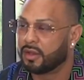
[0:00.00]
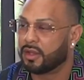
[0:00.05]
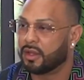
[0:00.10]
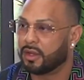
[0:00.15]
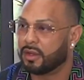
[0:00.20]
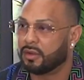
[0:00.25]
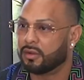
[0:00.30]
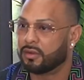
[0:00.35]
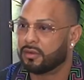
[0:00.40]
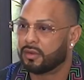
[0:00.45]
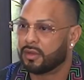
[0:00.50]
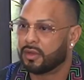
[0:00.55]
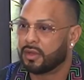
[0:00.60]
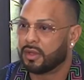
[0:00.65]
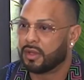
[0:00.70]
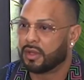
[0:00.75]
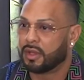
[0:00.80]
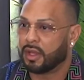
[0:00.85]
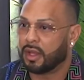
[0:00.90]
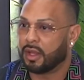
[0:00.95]
You know,
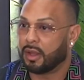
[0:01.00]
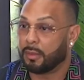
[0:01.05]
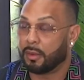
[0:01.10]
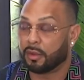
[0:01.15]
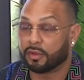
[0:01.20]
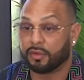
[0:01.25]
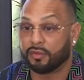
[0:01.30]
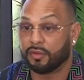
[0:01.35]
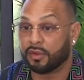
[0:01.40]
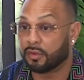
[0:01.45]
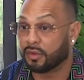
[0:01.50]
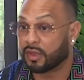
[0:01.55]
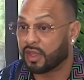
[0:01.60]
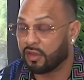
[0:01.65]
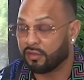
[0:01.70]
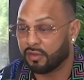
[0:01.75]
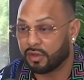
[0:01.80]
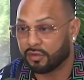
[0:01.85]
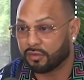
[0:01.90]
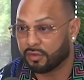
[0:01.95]
uh, I'm also friends with
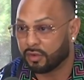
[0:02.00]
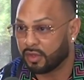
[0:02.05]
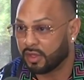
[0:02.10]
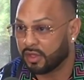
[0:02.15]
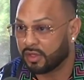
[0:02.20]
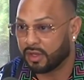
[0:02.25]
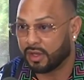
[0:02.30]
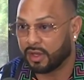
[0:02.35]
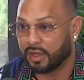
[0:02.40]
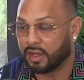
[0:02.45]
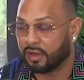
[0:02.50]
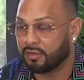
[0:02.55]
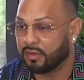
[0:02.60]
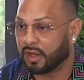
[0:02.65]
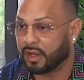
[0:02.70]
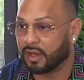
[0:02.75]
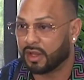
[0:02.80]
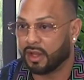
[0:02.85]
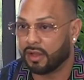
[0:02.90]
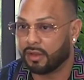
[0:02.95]
Kevin Levrone today. I love
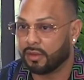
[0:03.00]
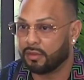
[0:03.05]
that guy.